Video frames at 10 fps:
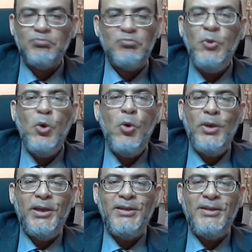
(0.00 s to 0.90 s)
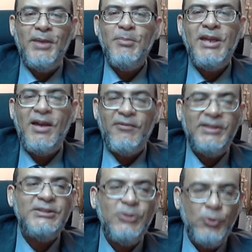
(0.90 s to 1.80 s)
No way. He may have
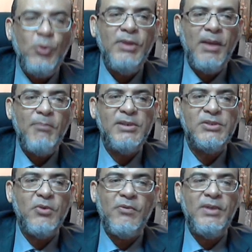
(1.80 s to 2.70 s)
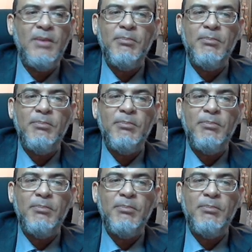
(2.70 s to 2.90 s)
treated good numbers of them,